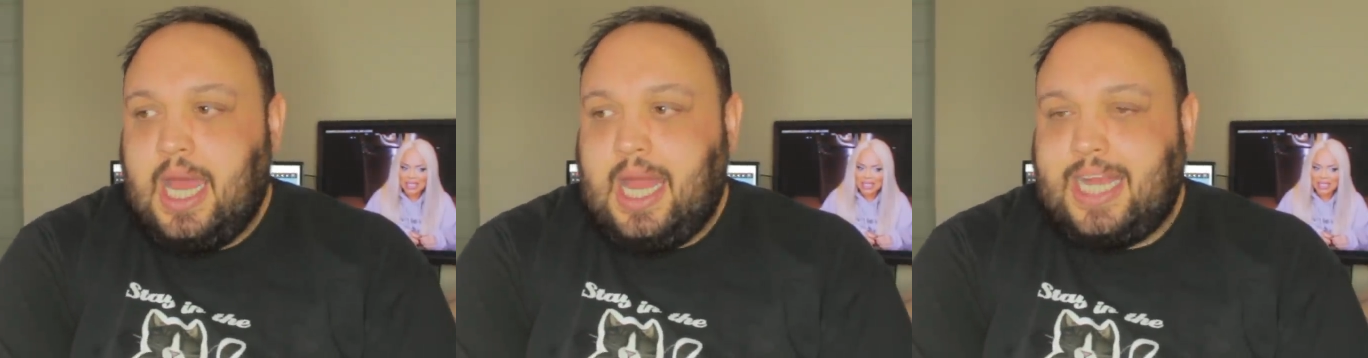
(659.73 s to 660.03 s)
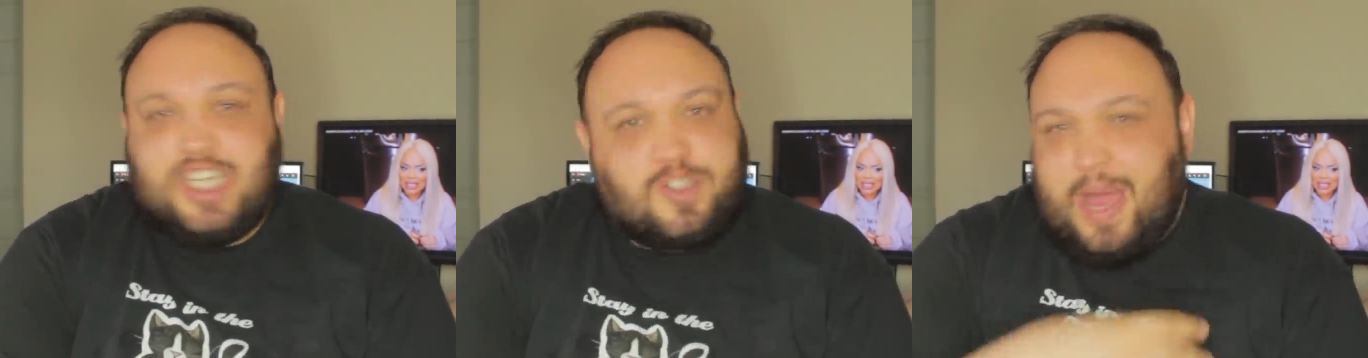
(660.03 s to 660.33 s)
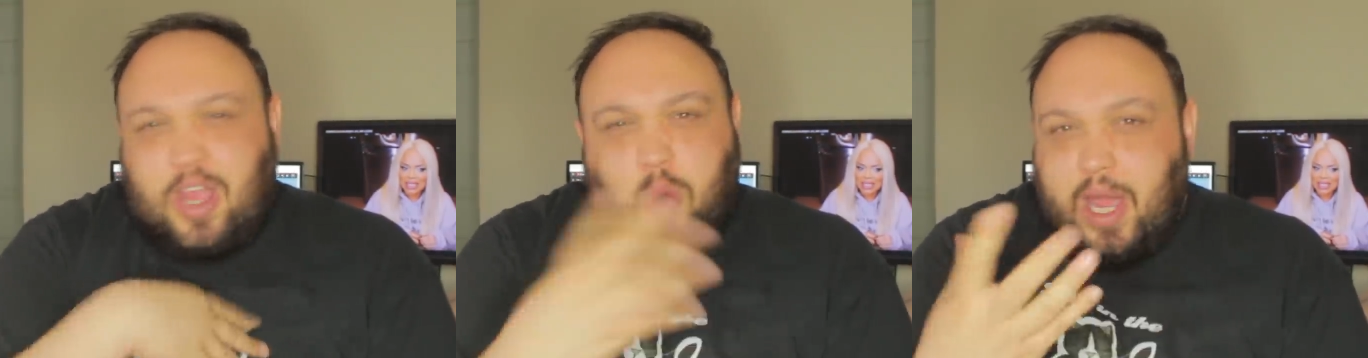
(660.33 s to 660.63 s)
Speaker 1: like just
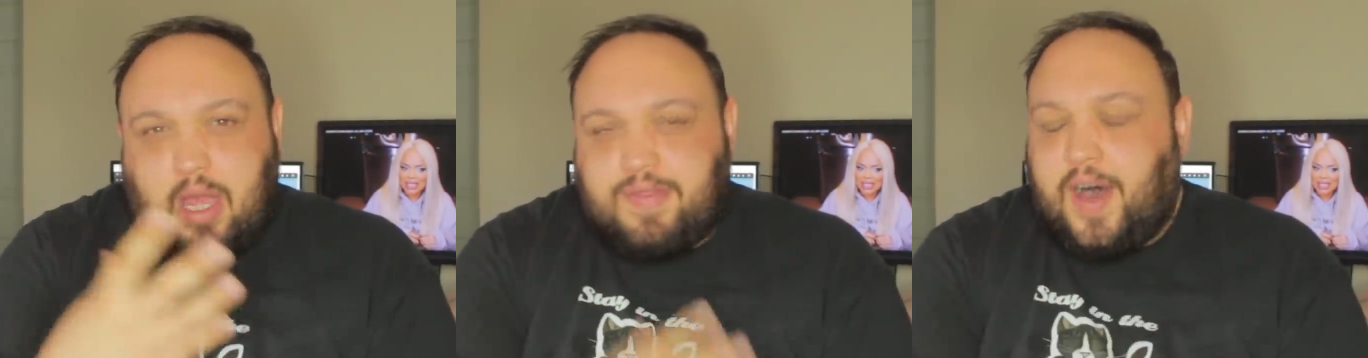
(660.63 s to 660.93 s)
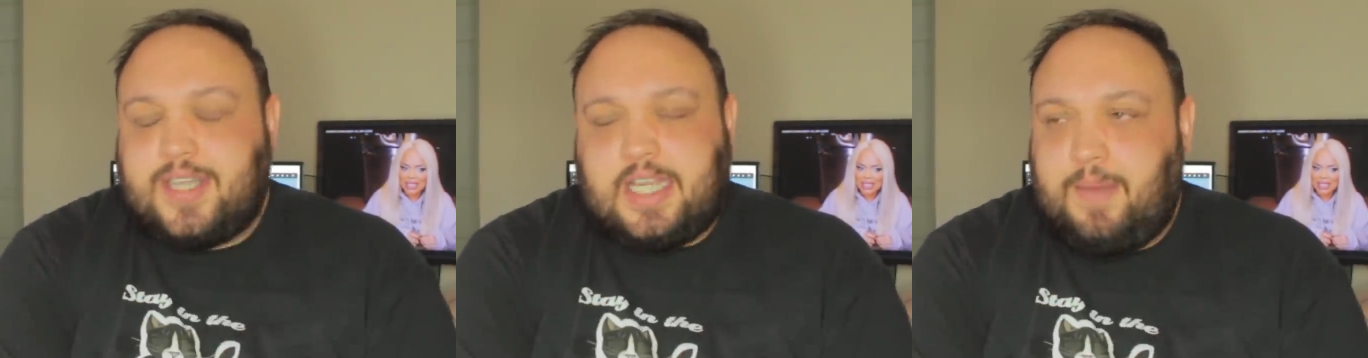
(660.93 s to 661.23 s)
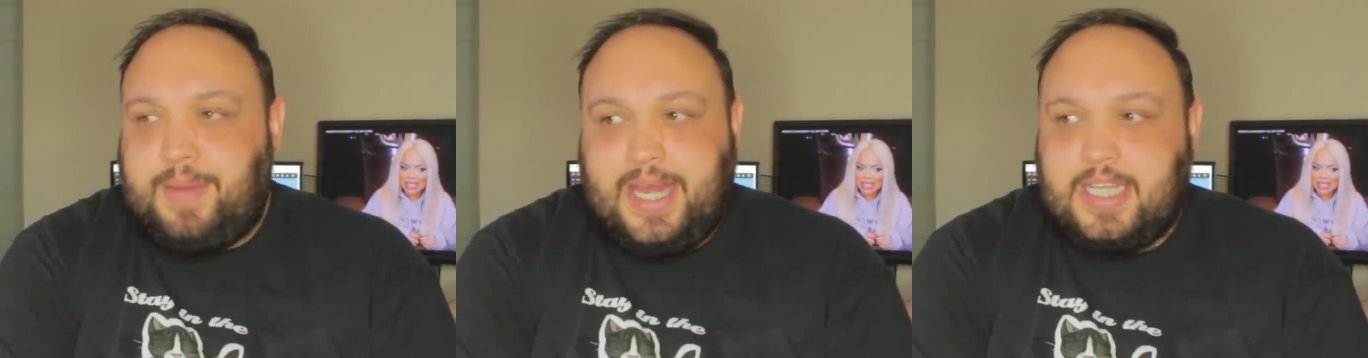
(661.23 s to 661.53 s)
my quick thoughts
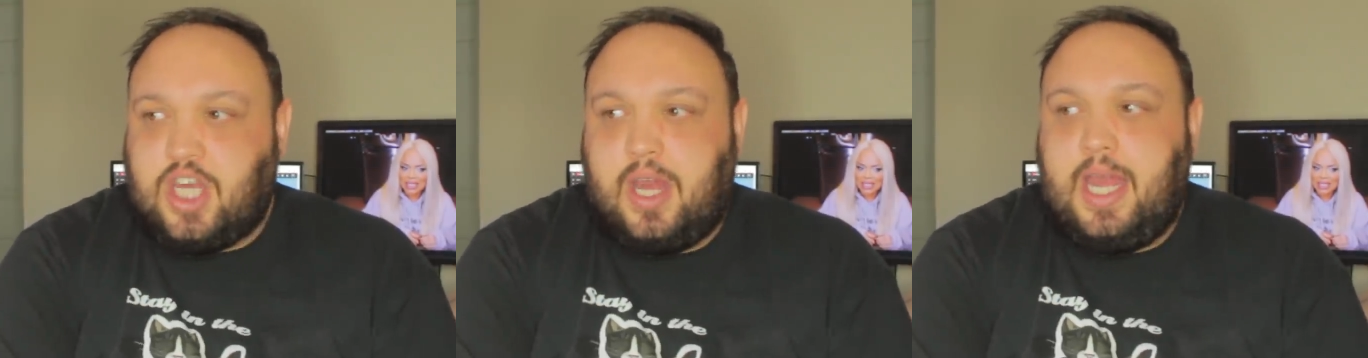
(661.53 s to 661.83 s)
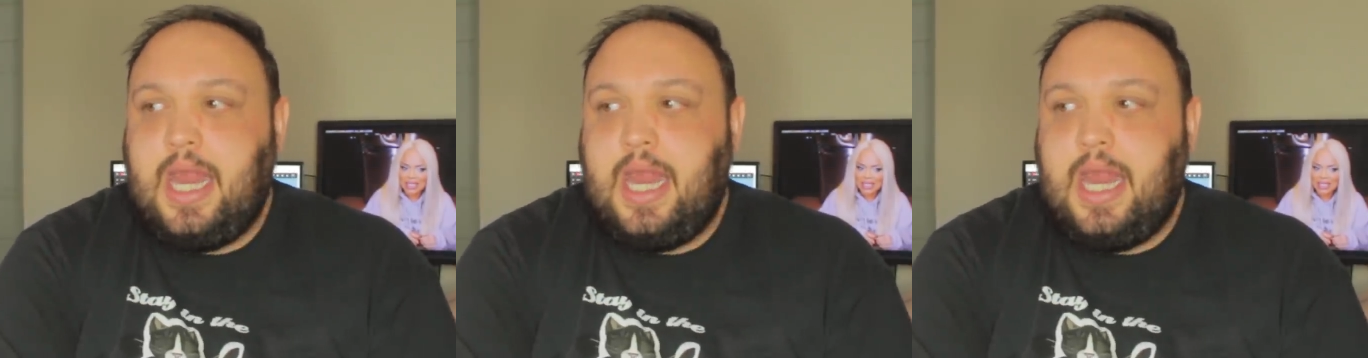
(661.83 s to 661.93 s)
and opinions on